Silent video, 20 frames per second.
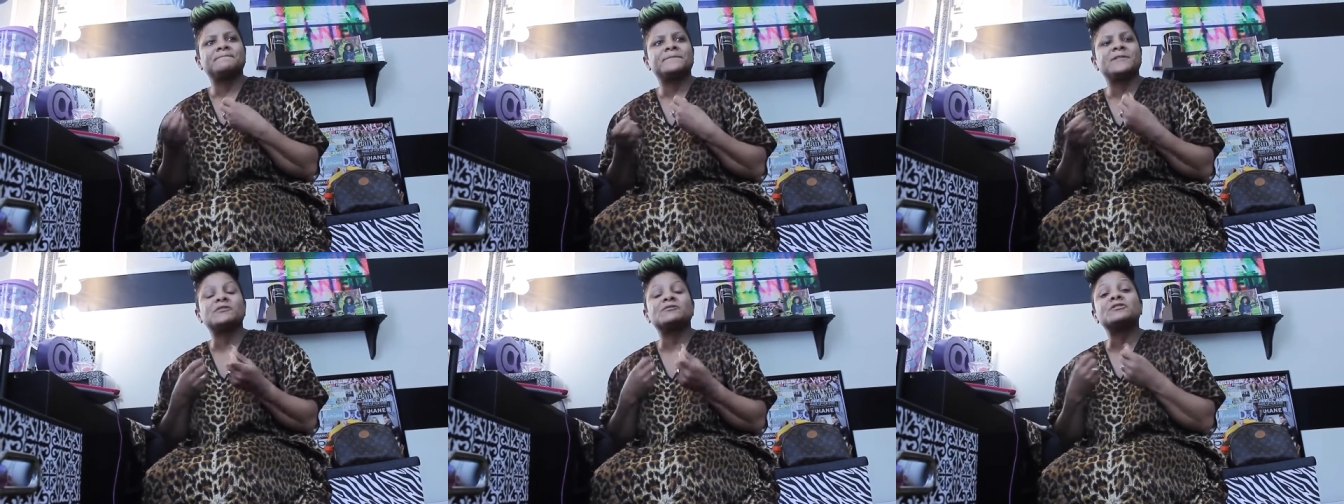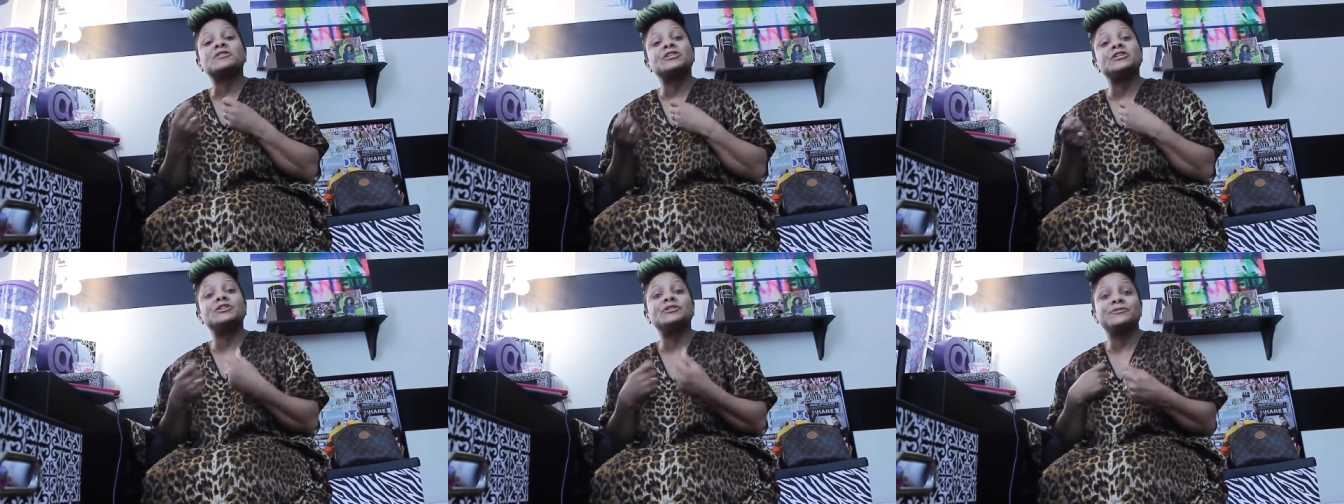
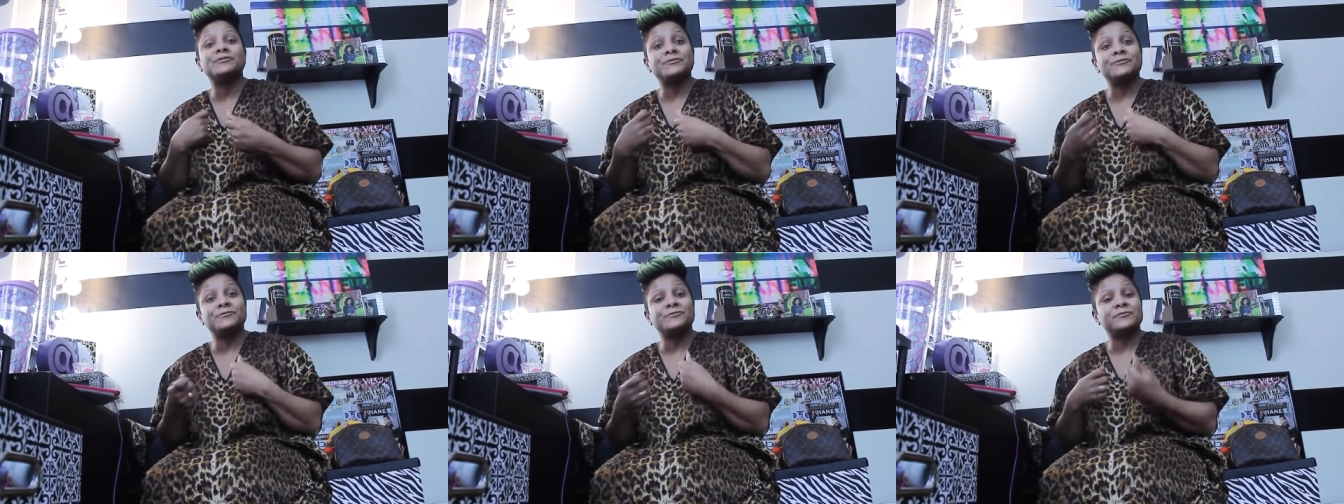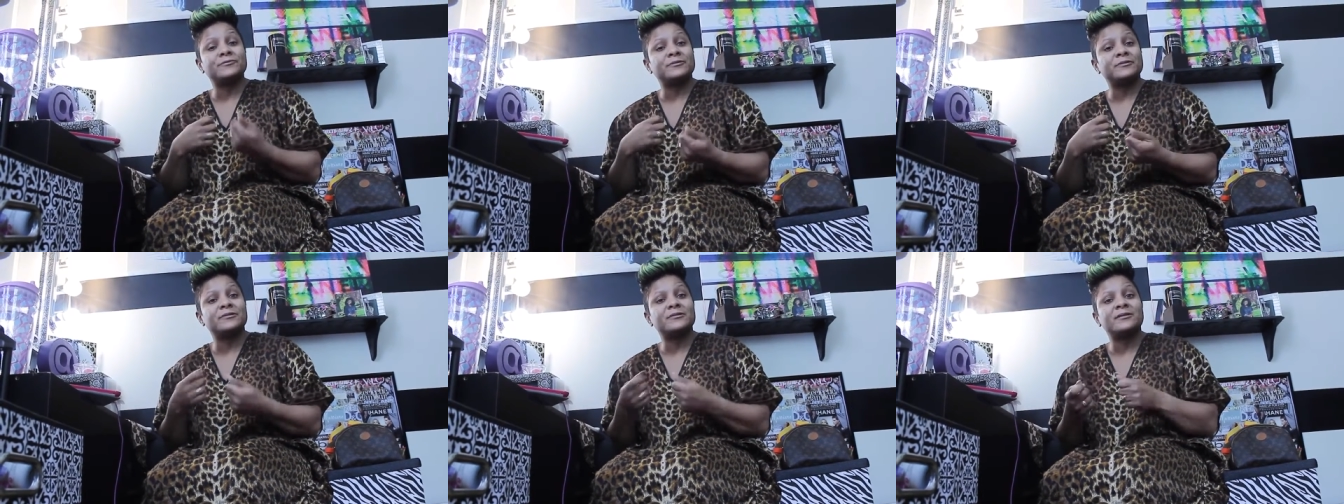those
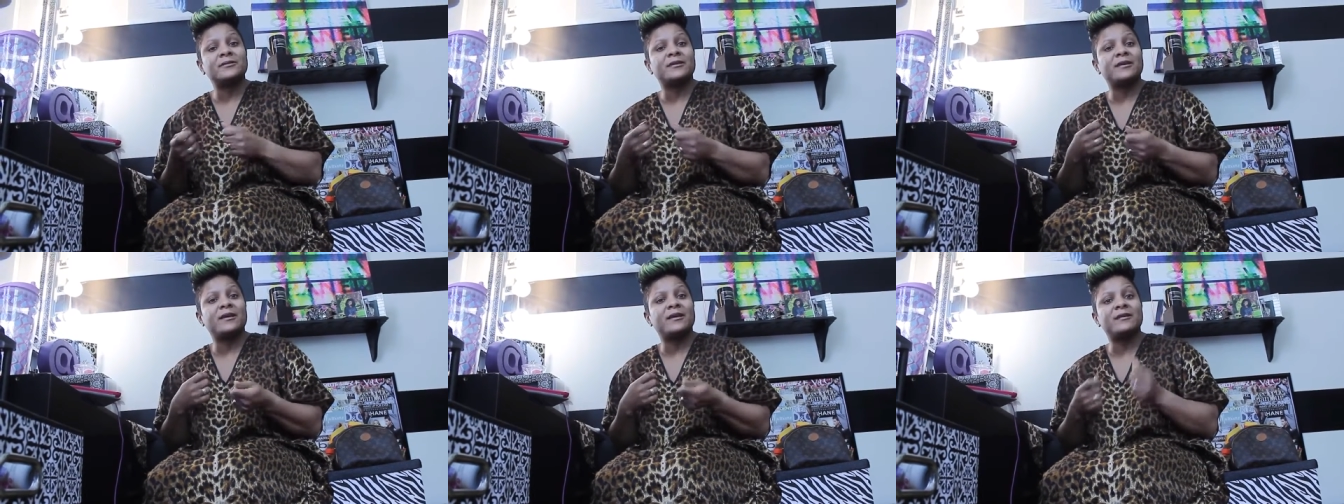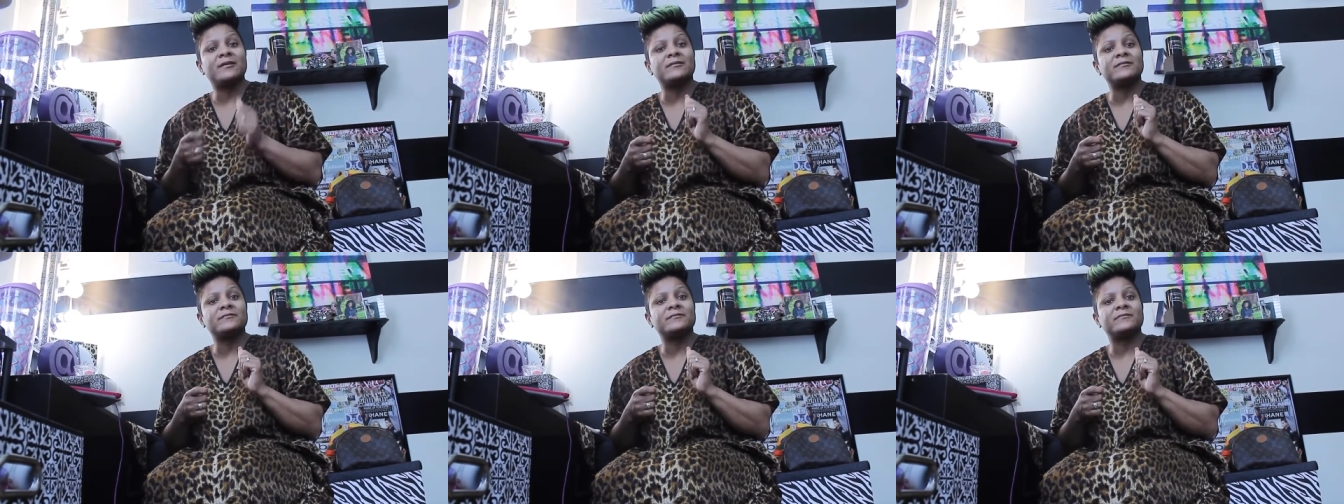cues
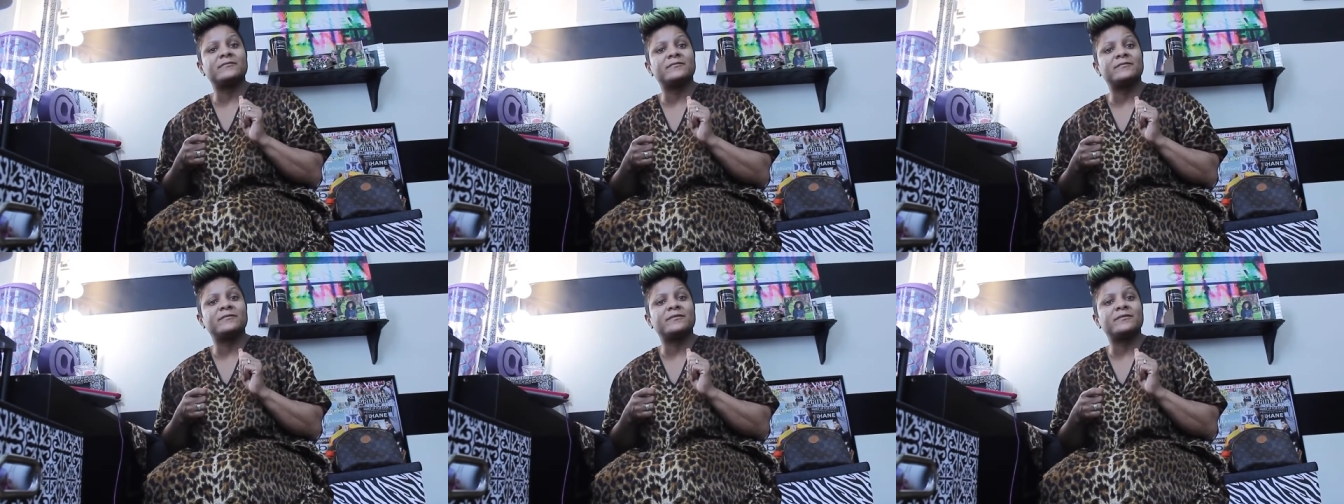if